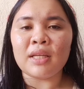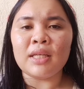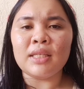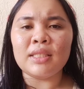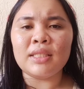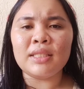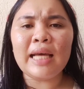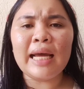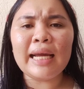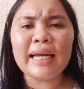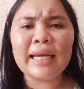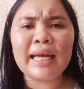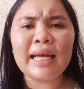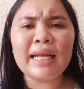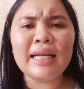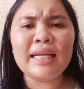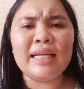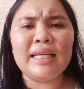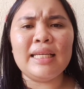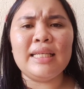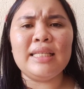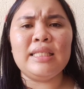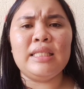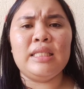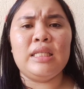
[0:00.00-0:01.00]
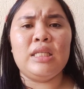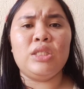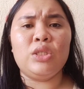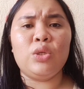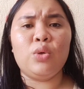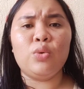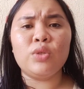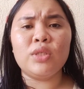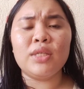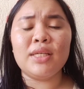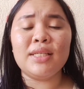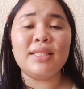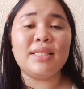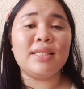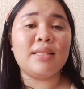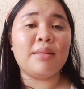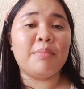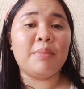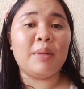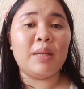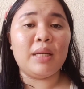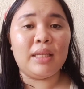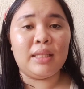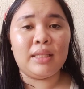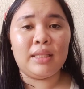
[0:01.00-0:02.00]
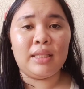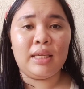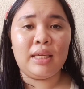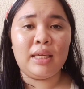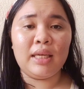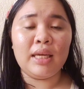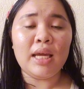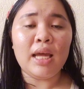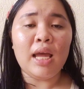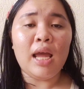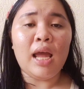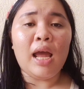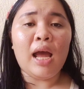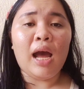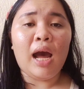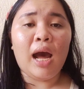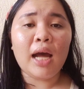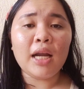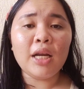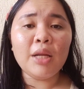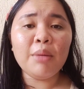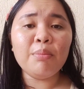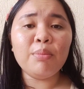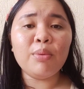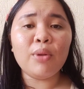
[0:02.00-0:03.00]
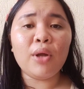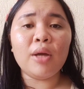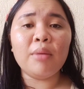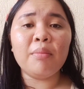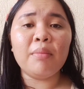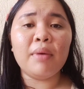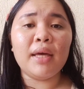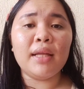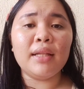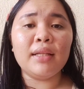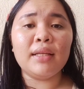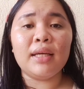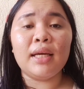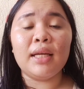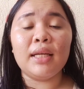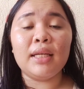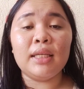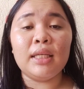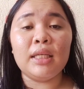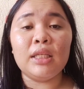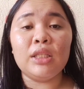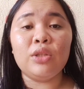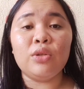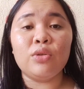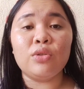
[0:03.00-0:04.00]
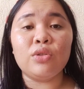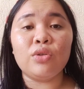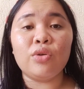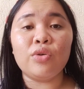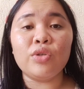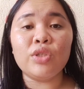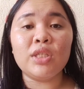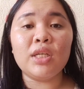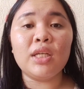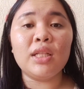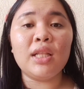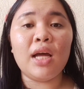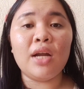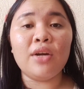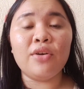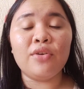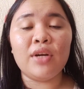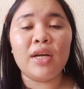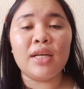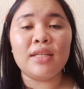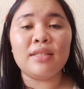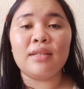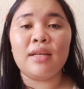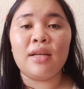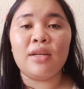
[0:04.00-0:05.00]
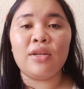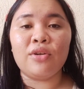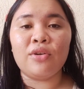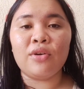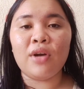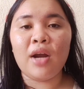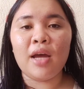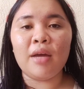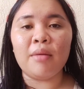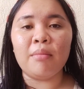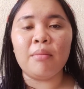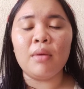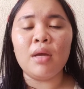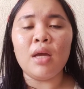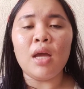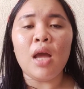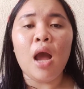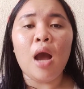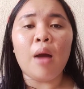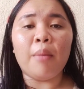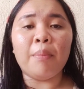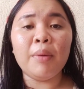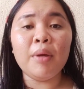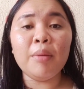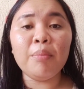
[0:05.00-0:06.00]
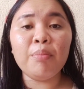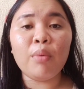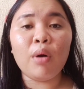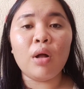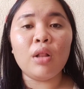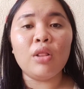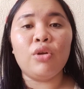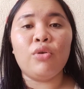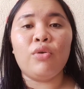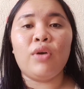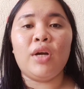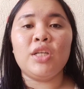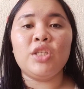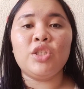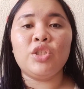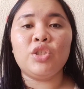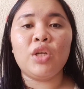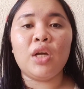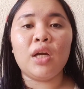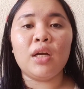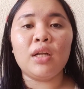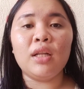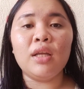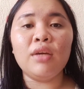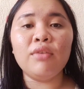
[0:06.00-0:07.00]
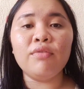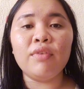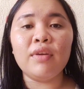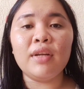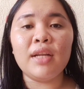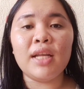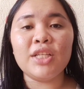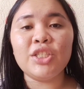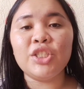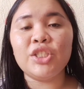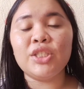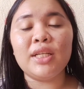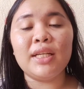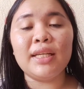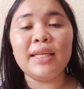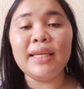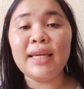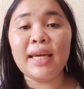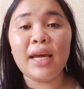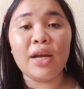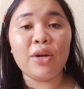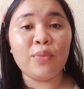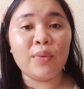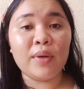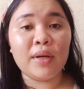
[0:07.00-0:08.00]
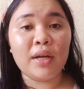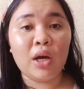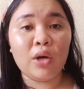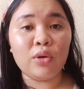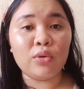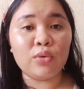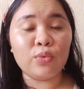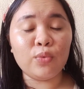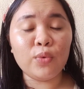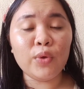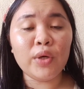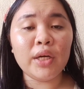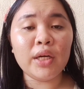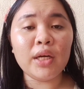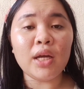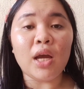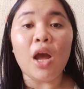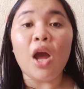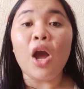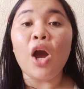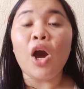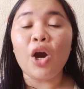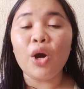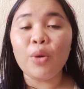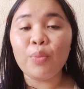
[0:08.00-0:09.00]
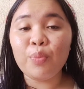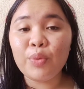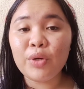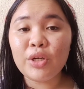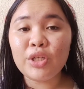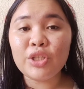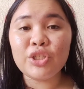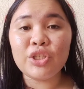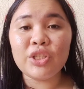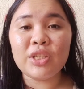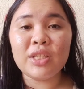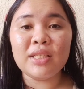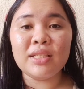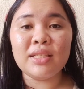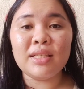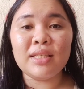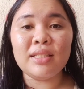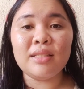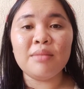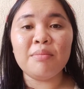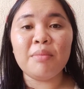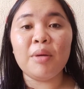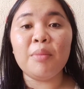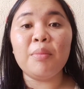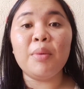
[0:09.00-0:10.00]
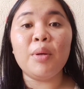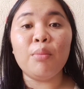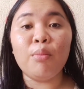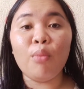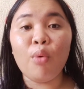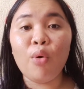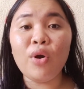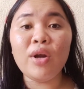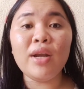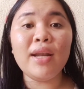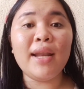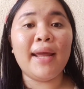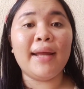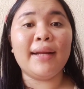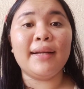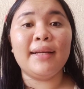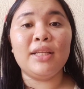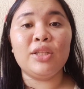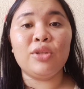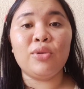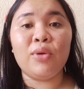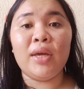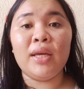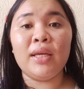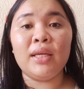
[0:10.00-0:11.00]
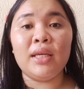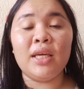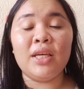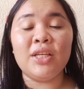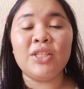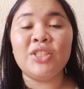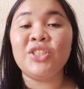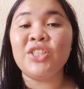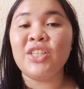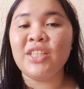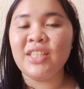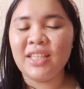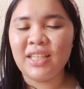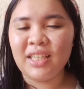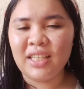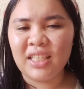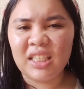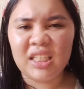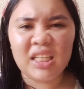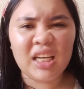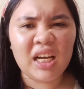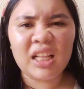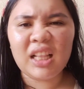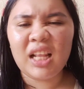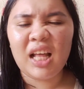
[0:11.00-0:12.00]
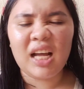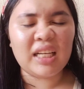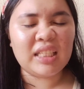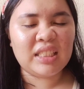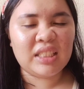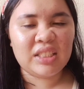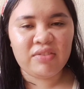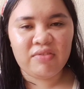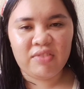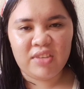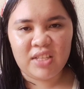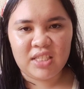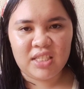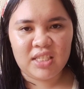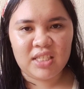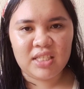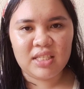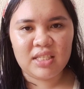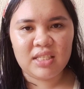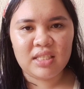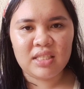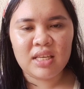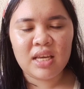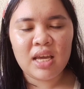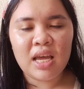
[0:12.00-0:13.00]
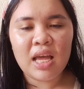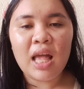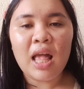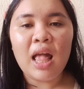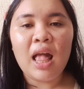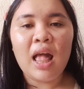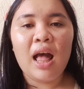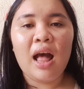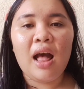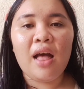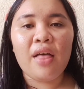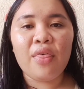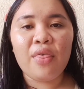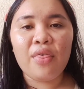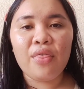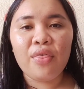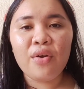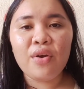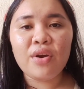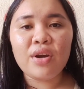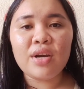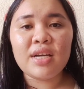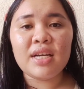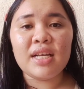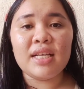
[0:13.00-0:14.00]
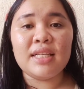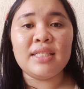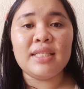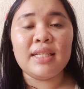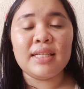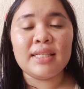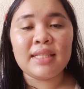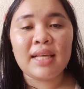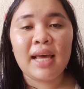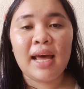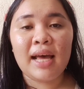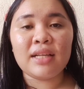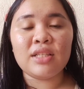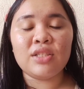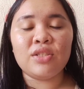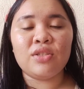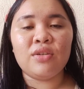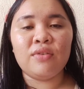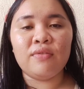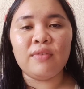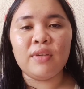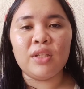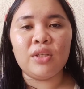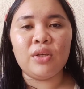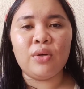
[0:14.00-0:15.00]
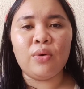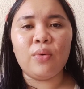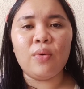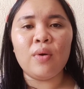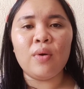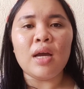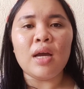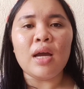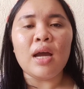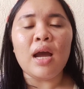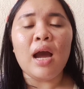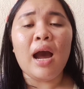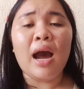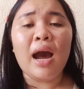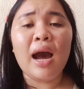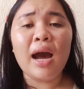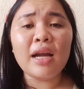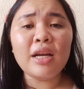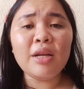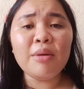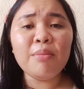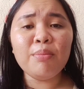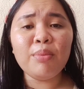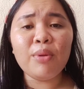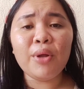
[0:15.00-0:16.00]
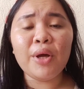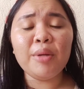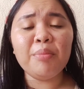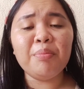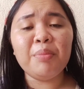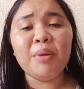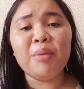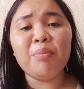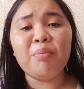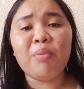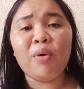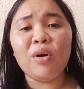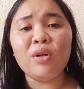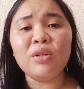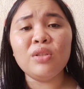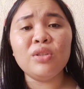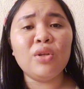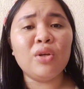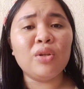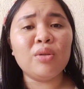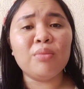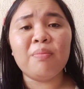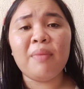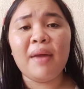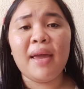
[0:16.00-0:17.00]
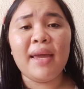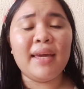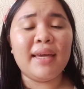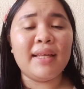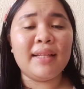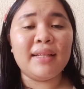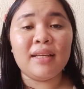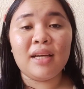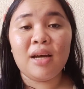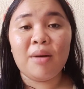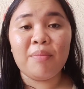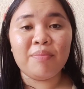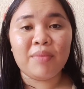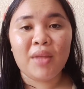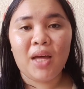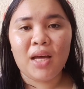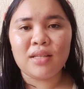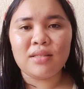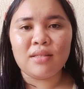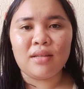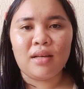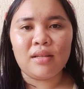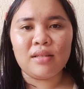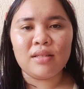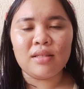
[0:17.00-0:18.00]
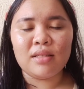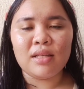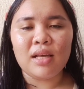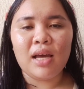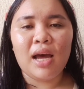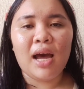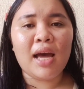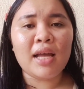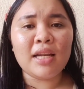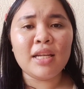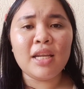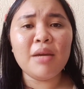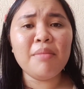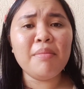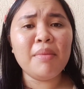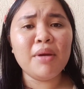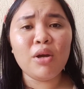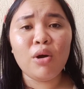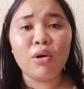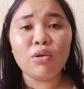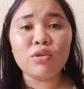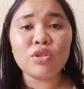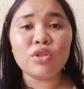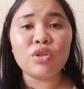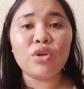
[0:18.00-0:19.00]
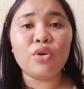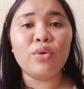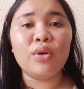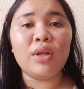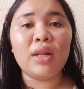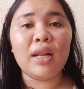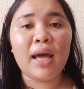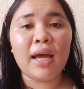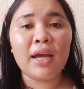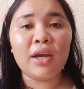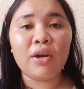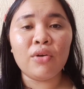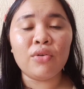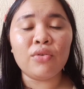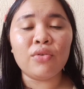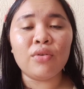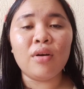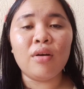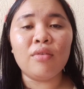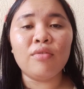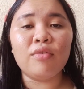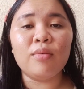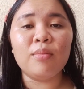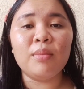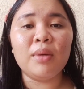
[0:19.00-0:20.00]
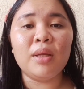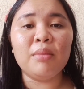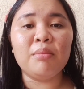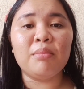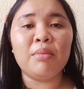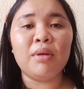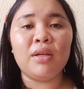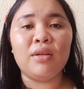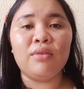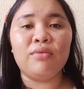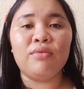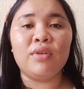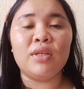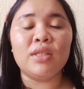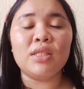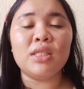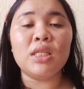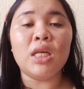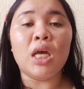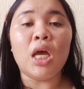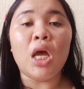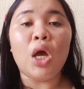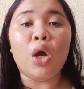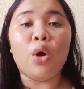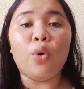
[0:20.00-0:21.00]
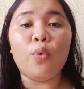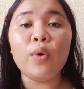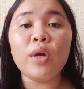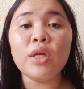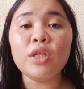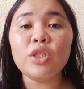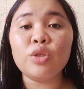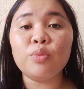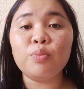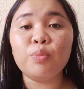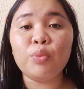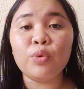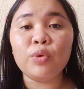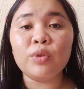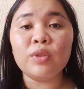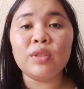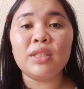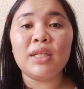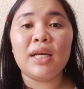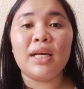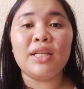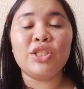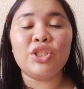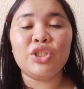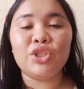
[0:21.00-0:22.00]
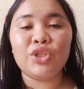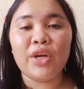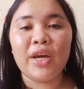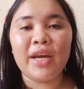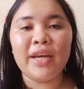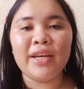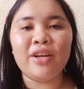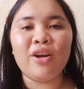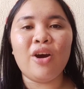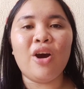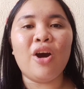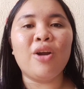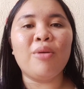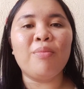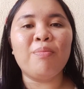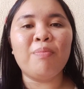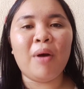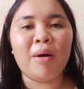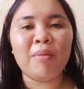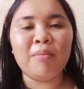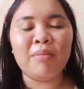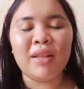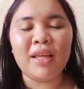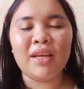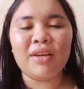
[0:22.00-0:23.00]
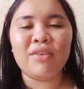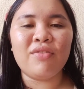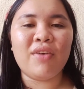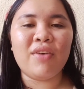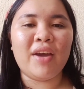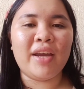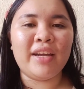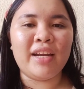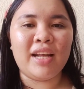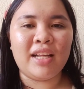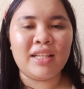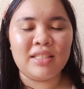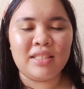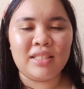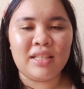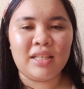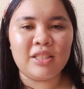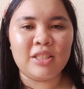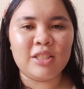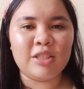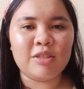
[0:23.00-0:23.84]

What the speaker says: Second is the social stability. Unemployment can lead to social unrest and crime. People who are struggling financially and without work opportunities may be more likely to engage in illegal activities. And third is the tax revenue. Unemployed people don't pay income taxes, and they may also rely on government benefits, which puts a strain on public finances.